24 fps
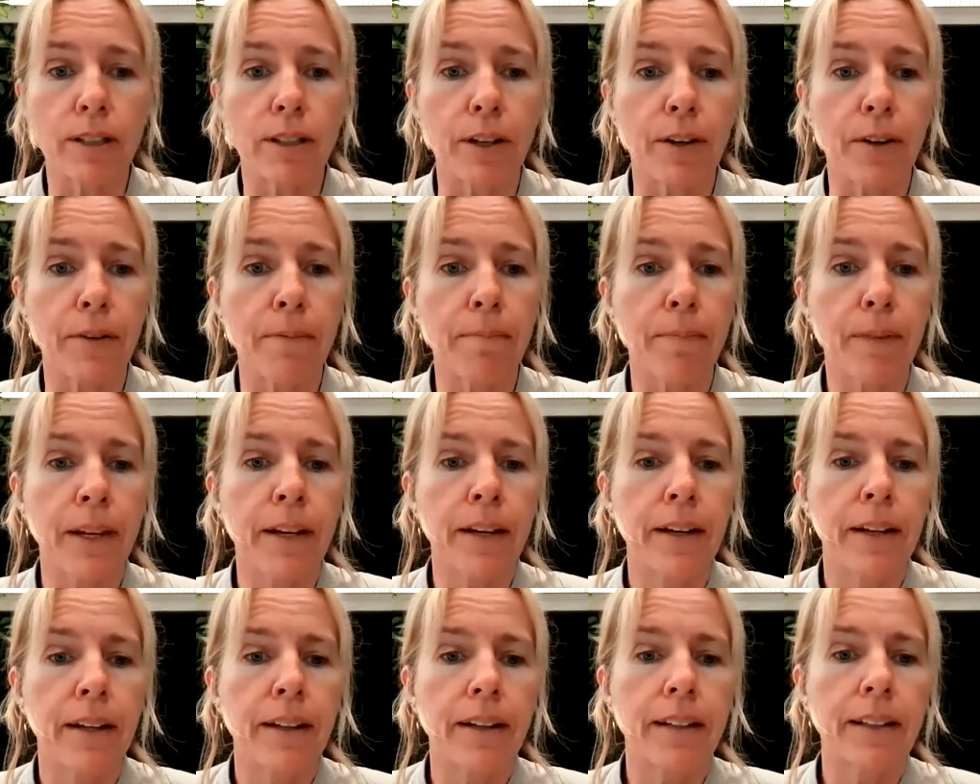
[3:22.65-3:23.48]
So
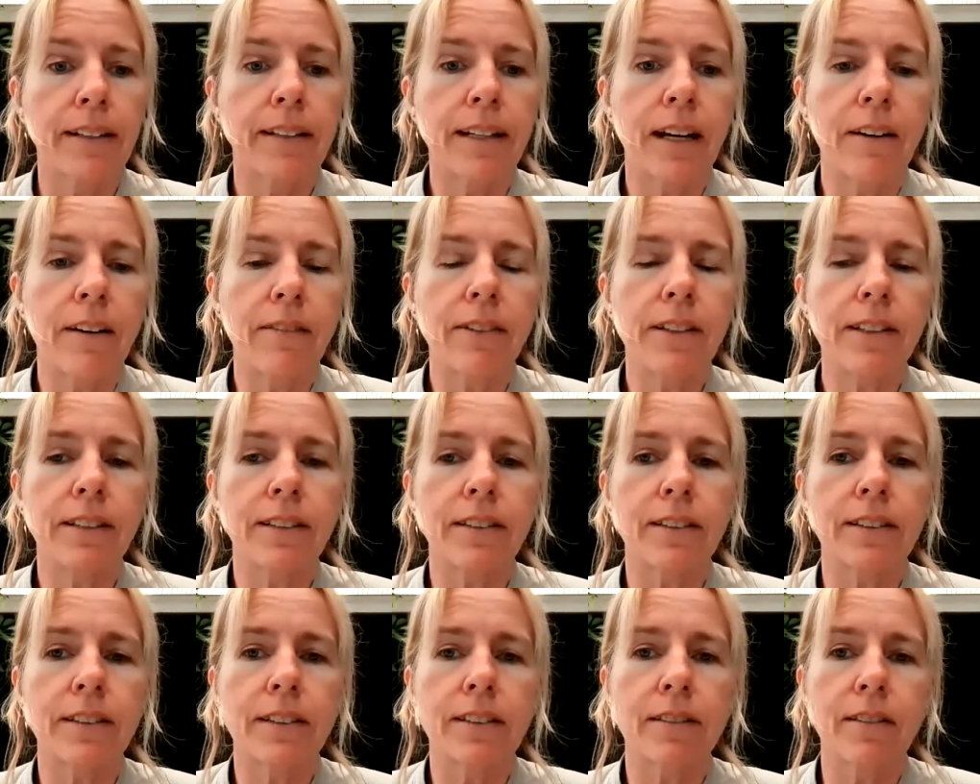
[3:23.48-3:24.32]
the Dove
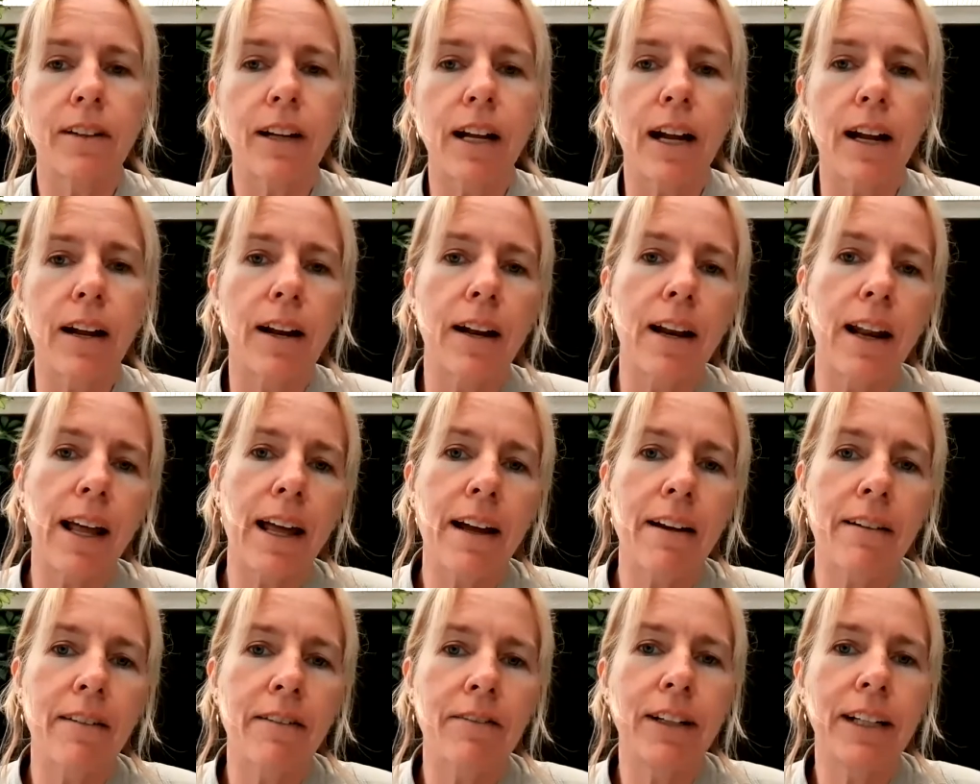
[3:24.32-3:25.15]
is
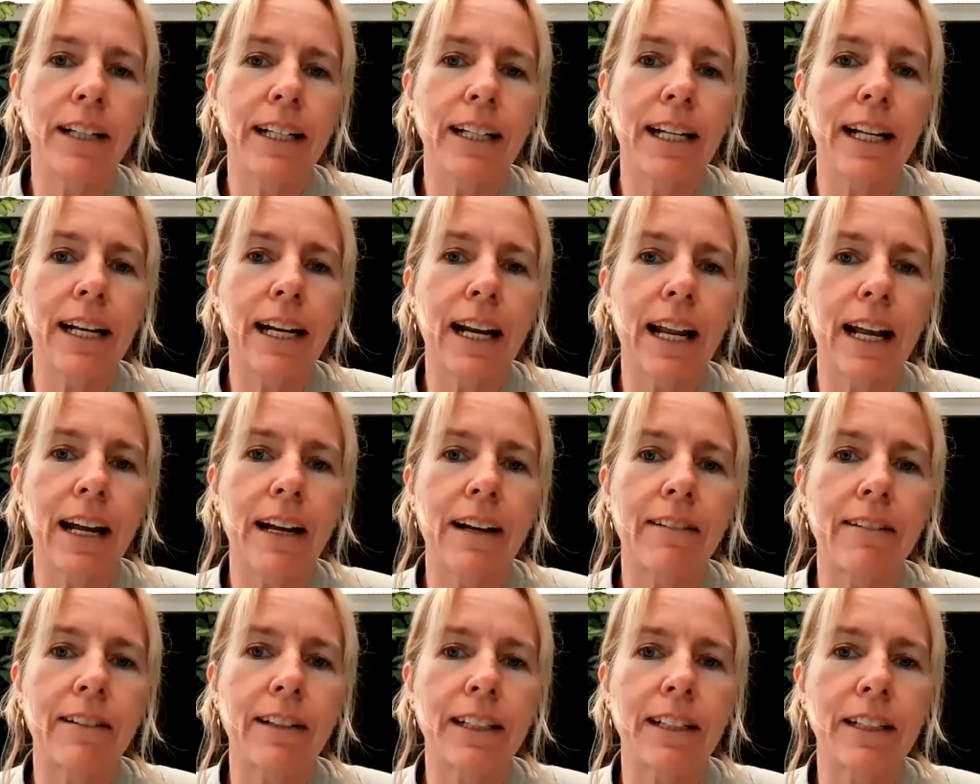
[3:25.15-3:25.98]
allow, really
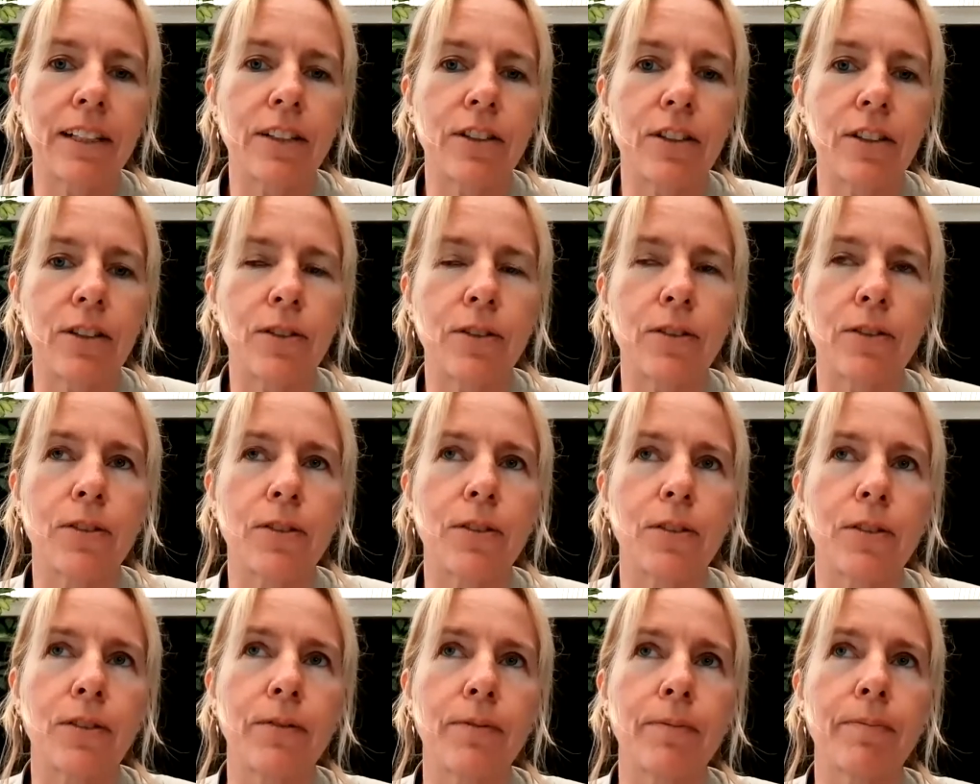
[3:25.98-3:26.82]
allowing you
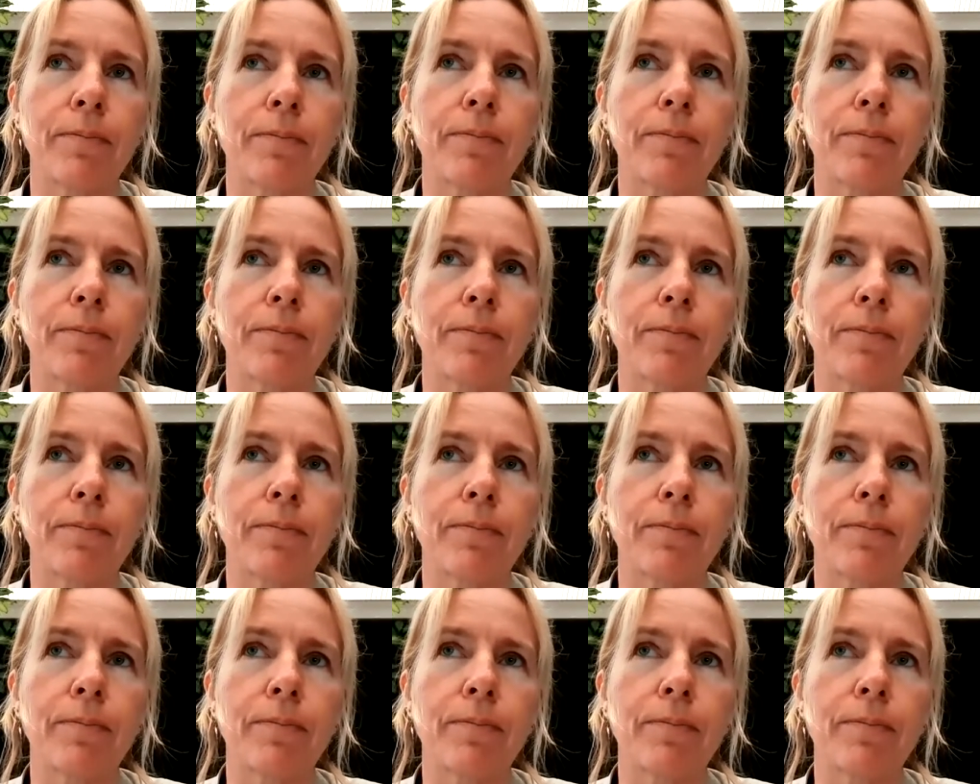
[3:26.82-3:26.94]
to,